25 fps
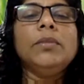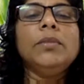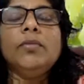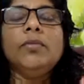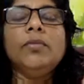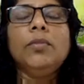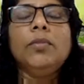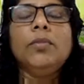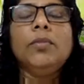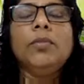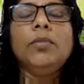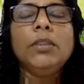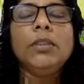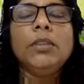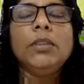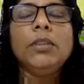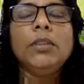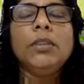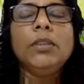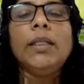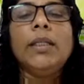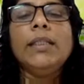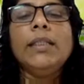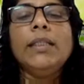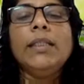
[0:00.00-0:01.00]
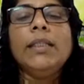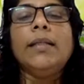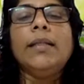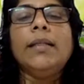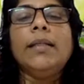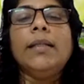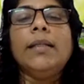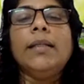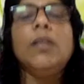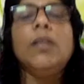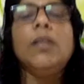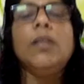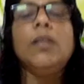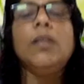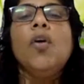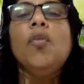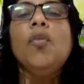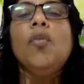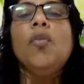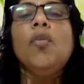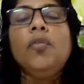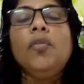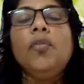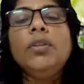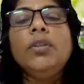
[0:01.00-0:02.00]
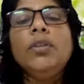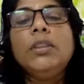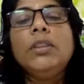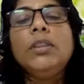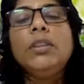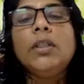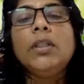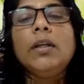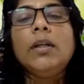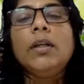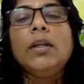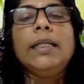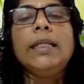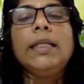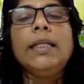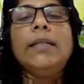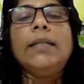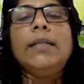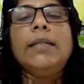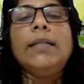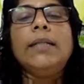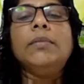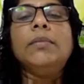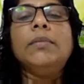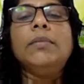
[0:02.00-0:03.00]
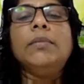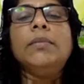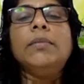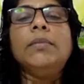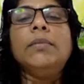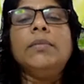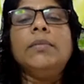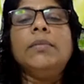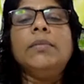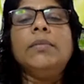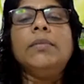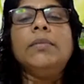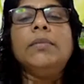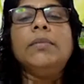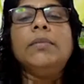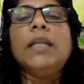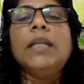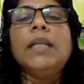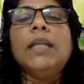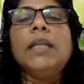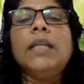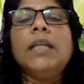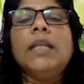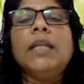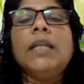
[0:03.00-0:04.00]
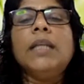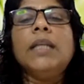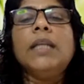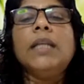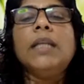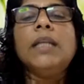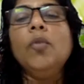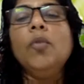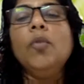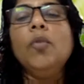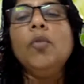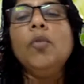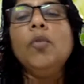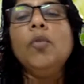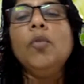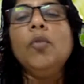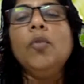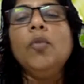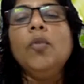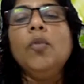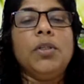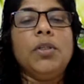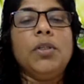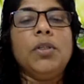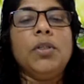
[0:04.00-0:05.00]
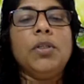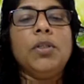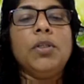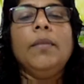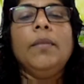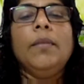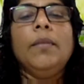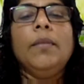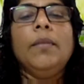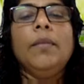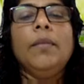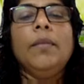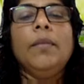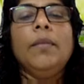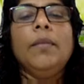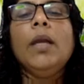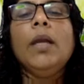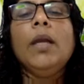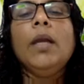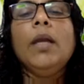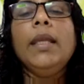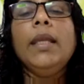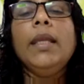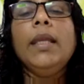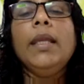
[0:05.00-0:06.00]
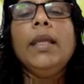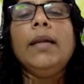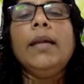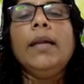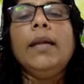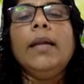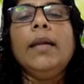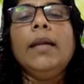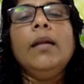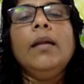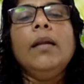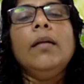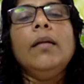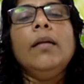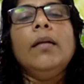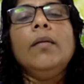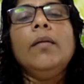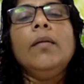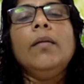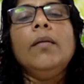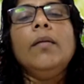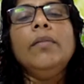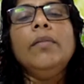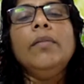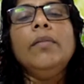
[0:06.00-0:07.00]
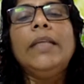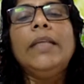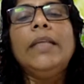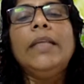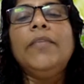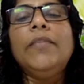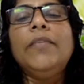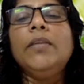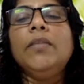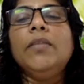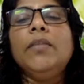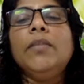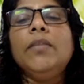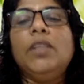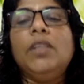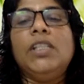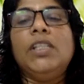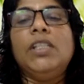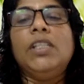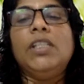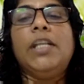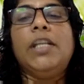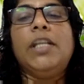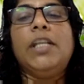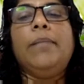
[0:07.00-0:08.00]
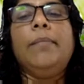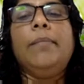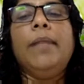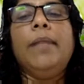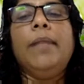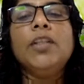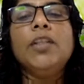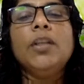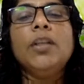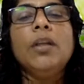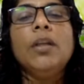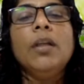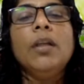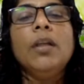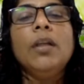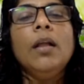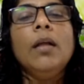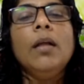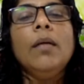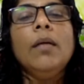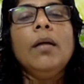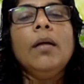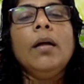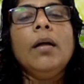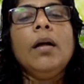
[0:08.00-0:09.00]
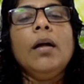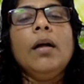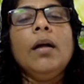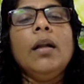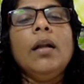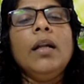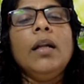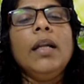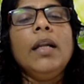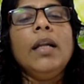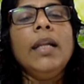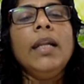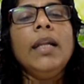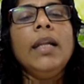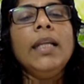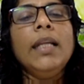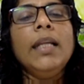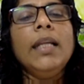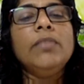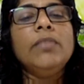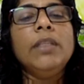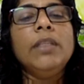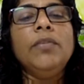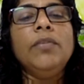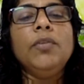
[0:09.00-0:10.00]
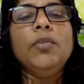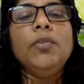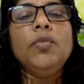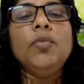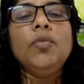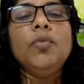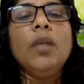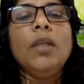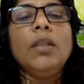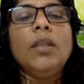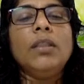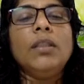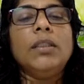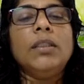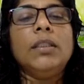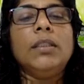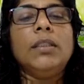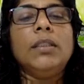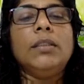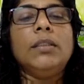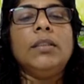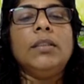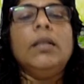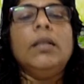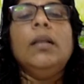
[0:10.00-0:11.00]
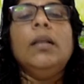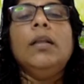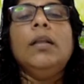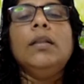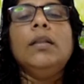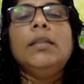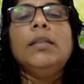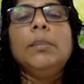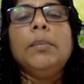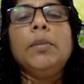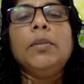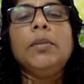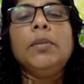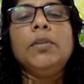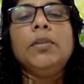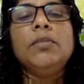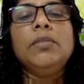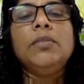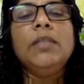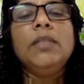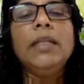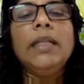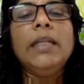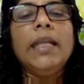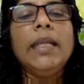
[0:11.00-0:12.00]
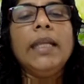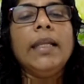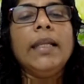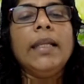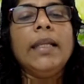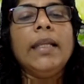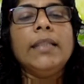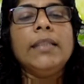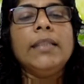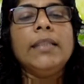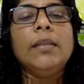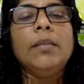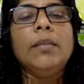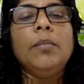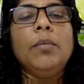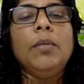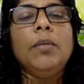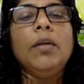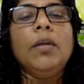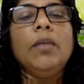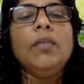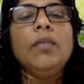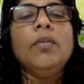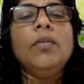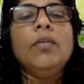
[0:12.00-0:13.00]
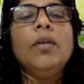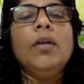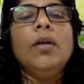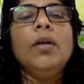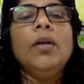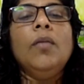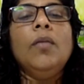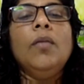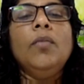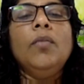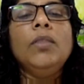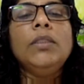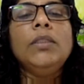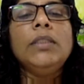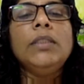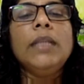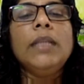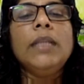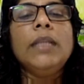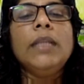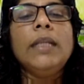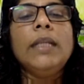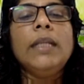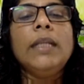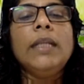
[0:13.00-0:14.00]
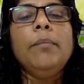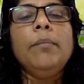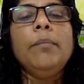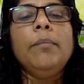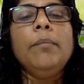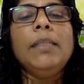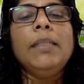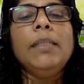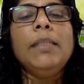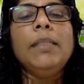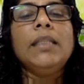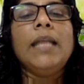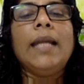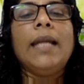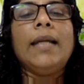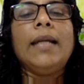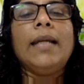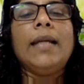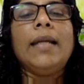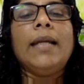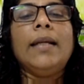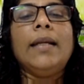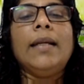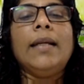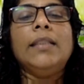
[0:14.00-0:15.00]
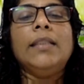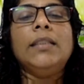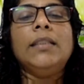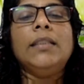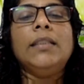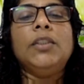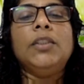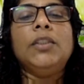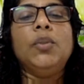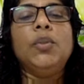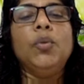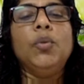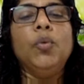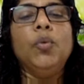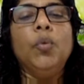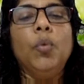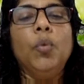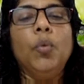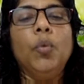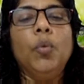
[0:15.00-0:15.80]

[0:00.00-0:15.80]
choice items. Fourth choice items consist of two or more options. Okay, here we will give you one statement. Next, we'll give you two answers. Suppose we'll take an example of which item best characterizes you.